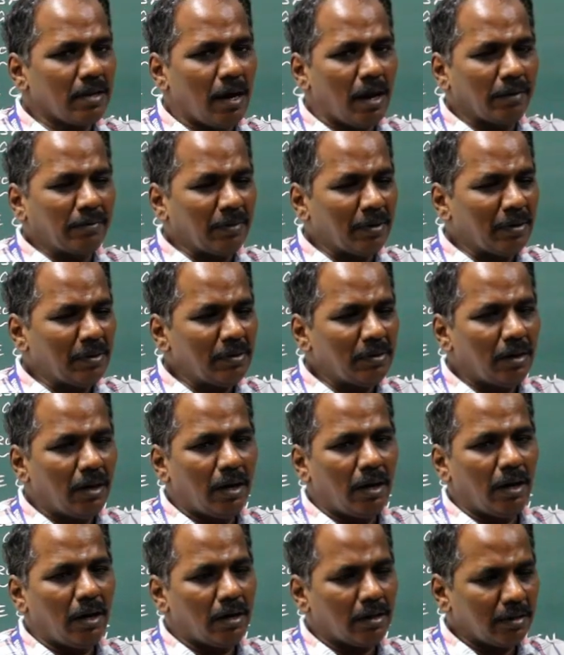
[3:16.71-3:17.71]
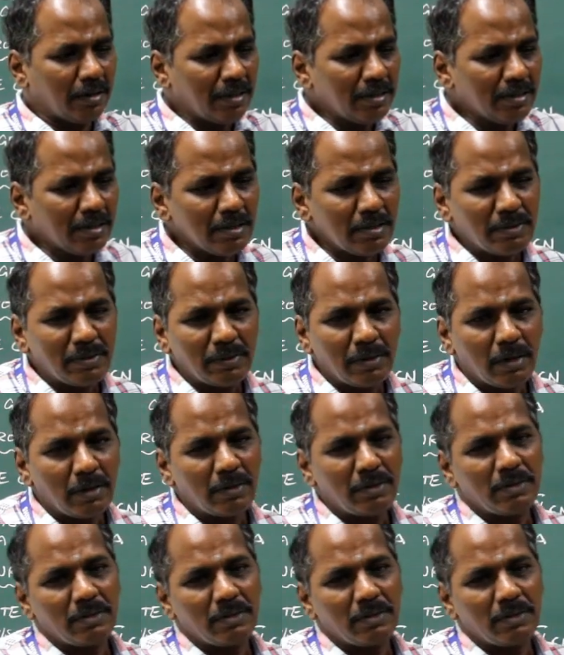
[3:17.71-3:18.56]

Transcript: above or descends one or